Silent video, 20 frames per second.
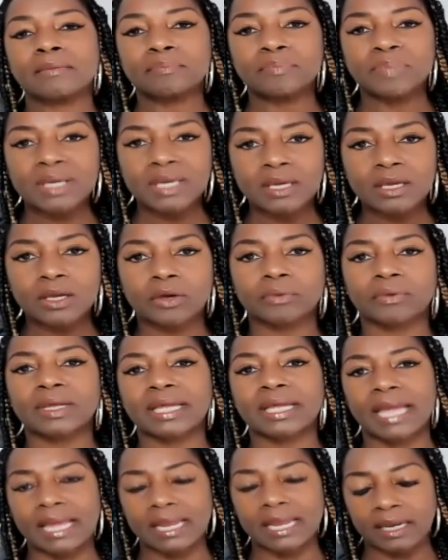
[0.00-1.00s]
Being
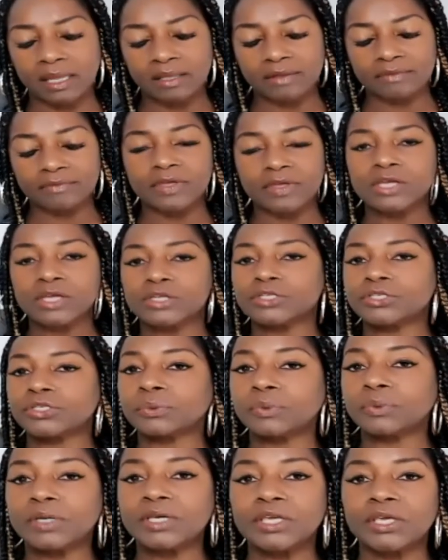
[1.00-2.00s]
creative,
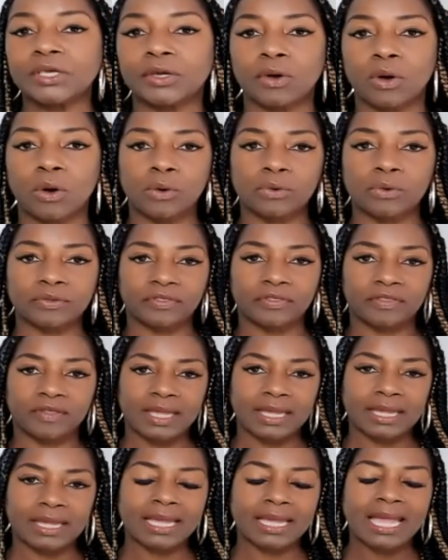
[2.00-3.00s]
doing your own
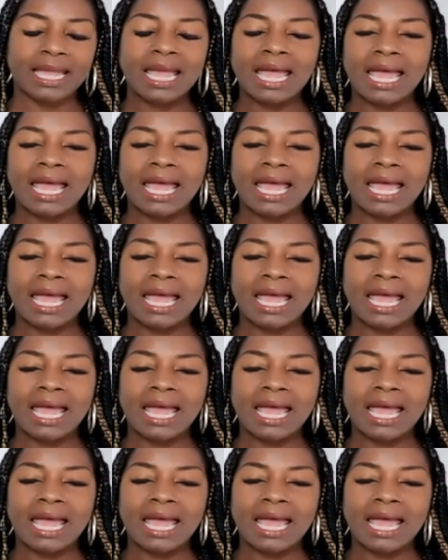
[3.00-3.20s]
thing,